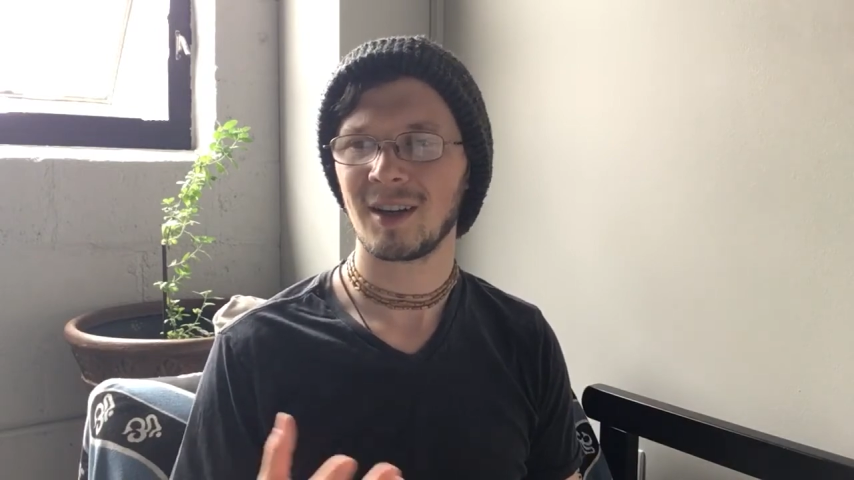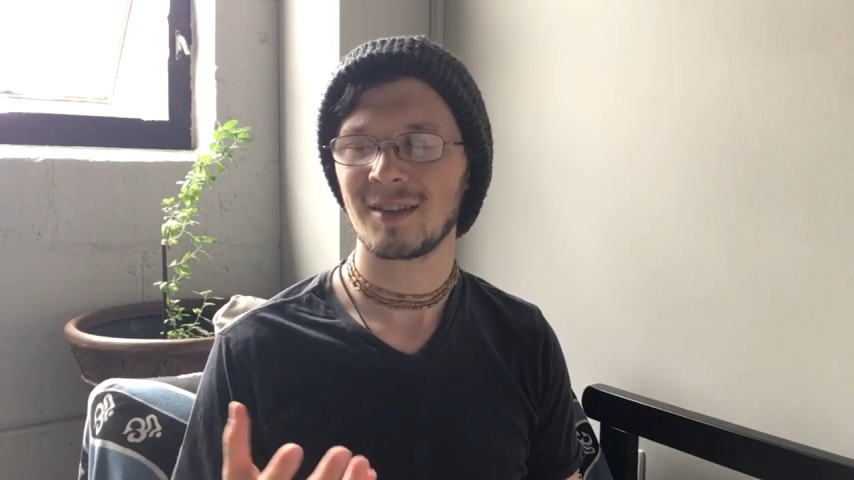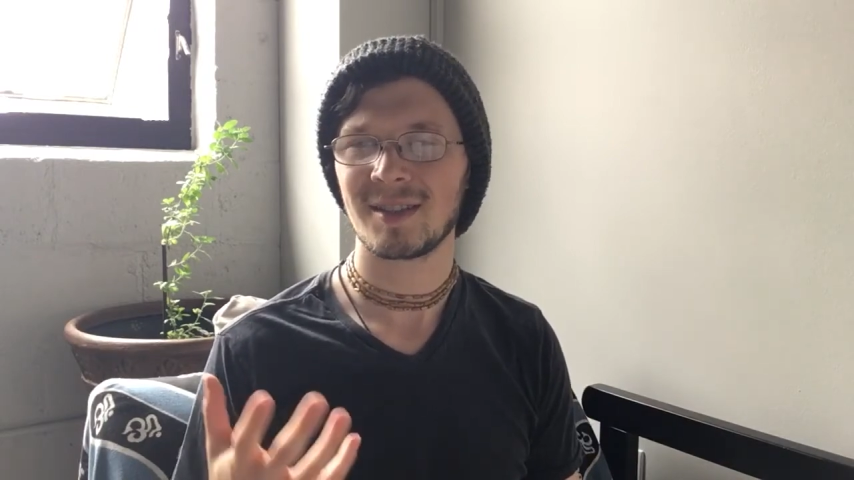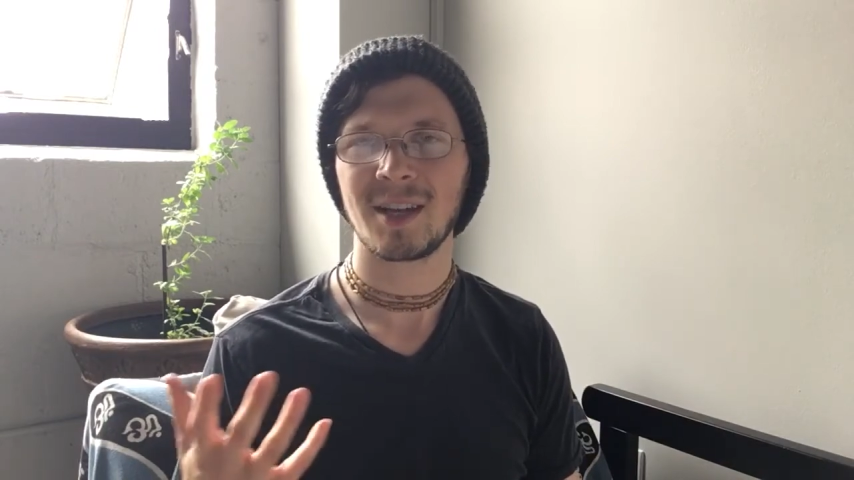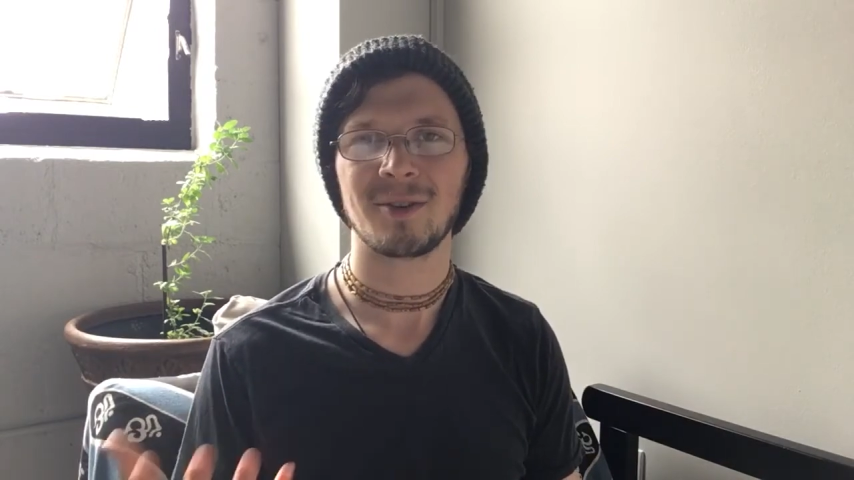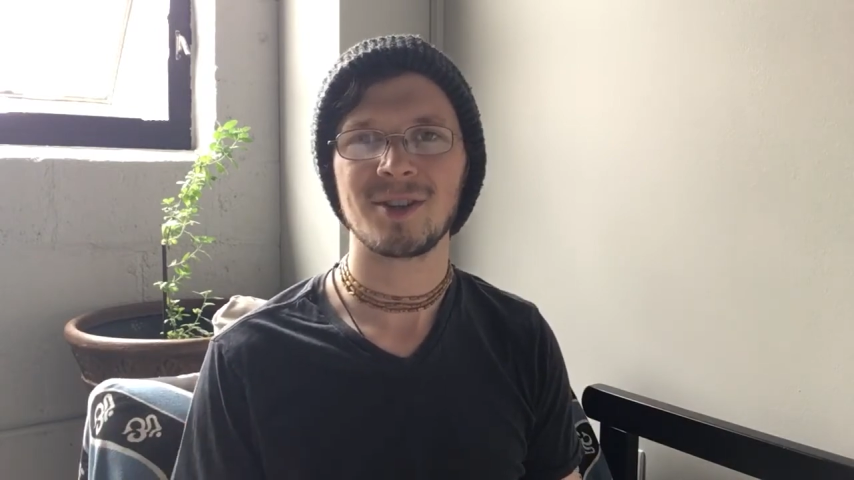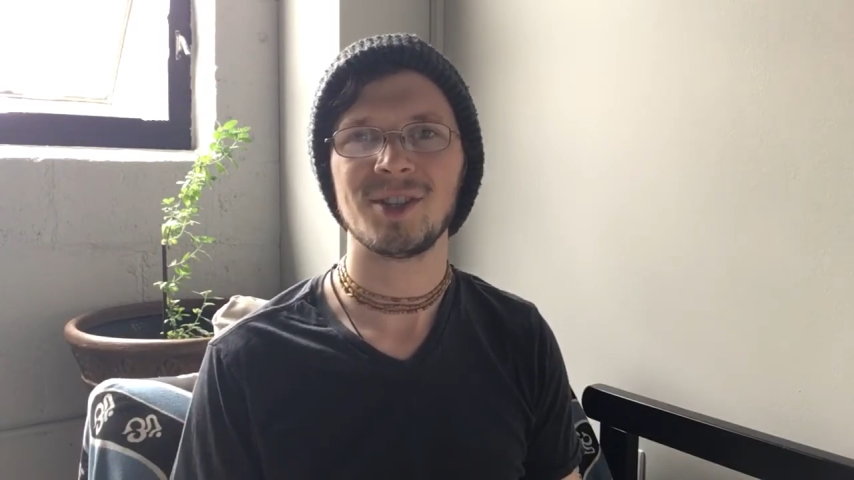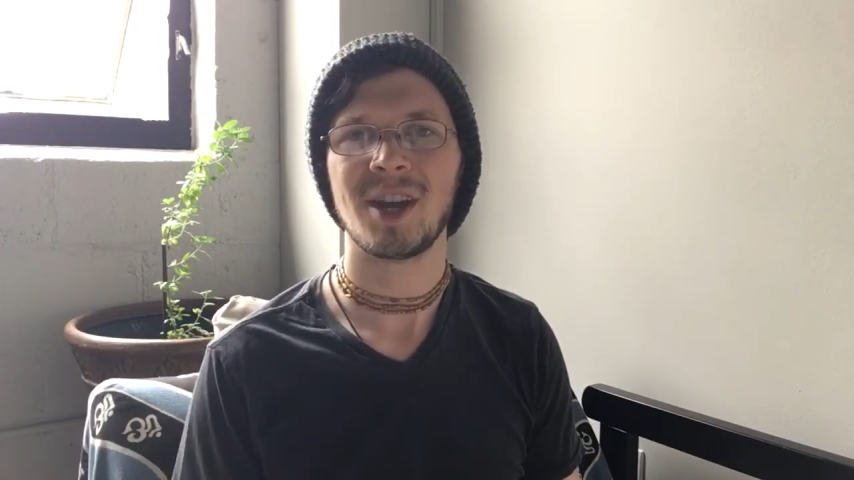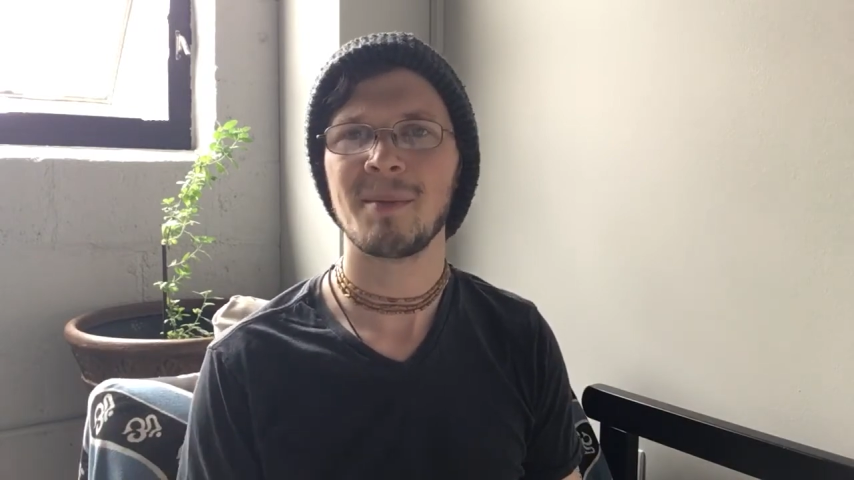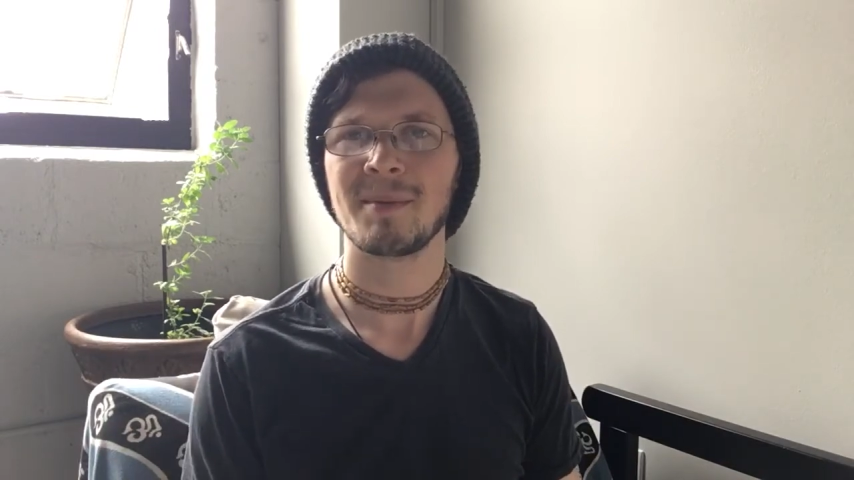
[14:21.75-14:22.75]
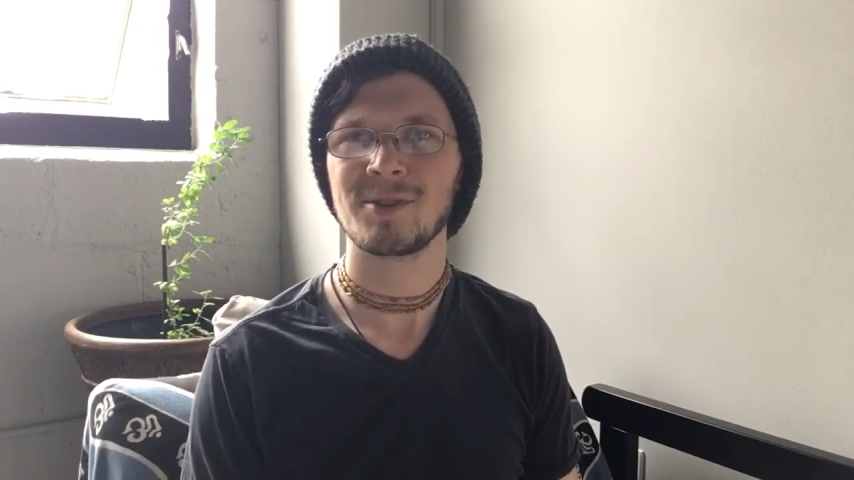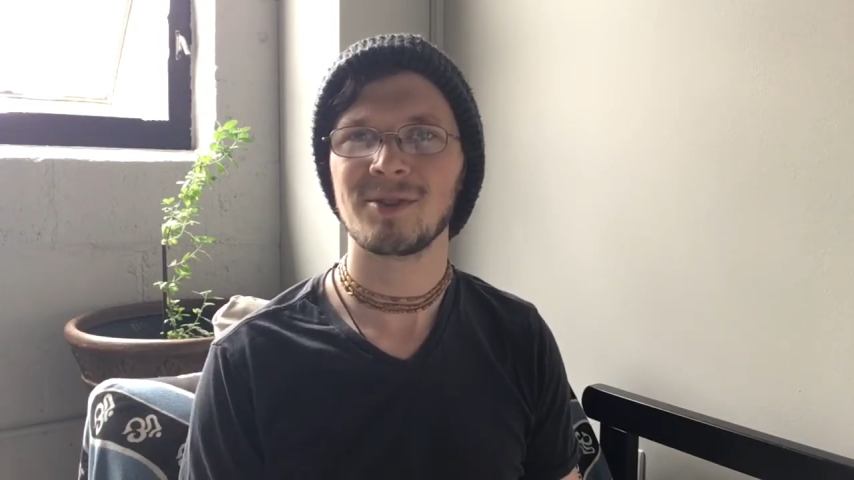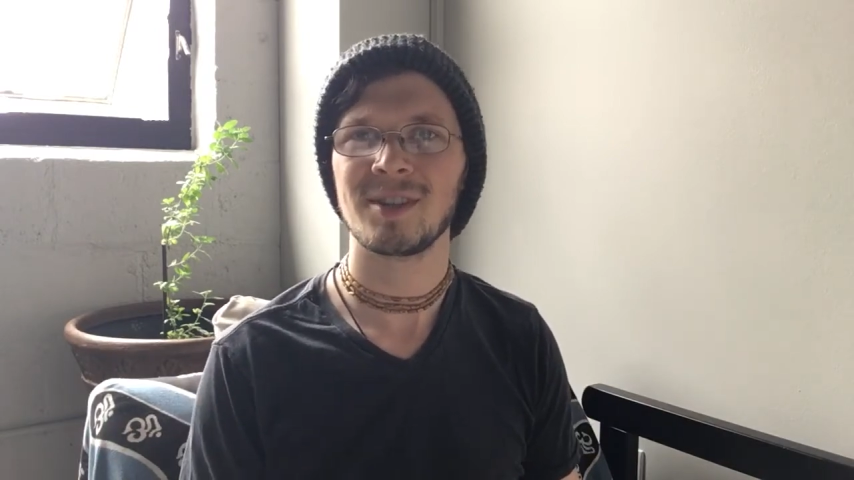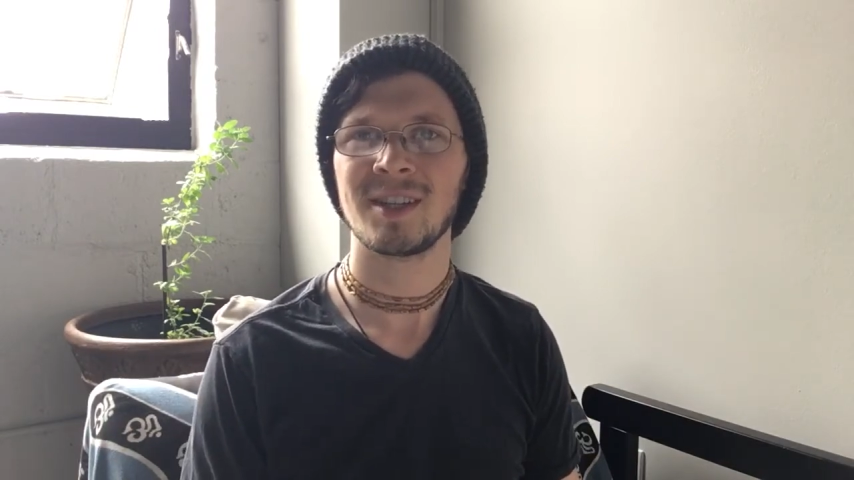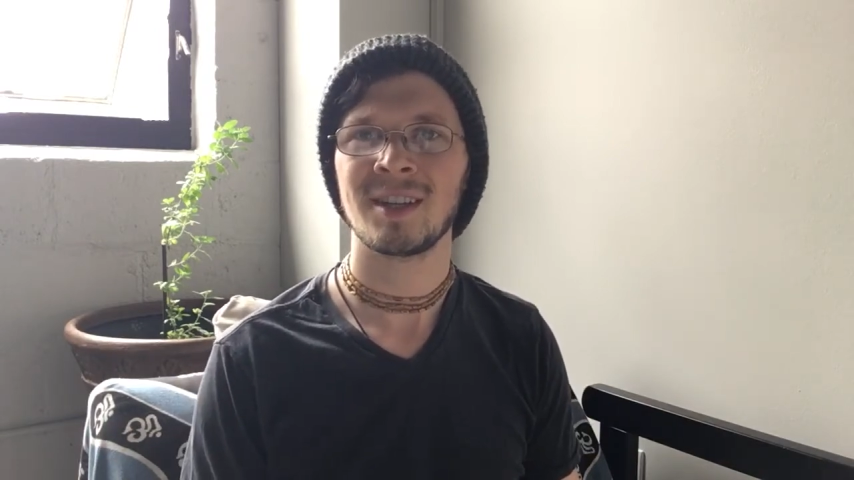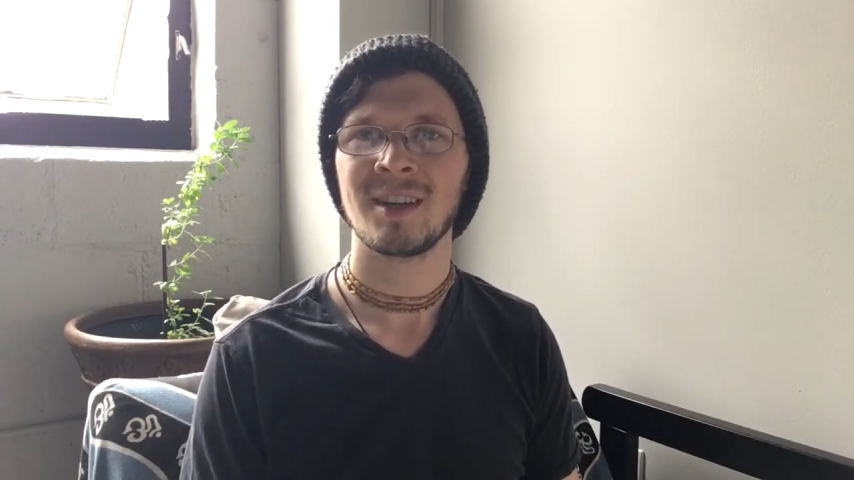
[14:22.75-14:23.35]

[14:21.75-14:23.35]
sacred geometry,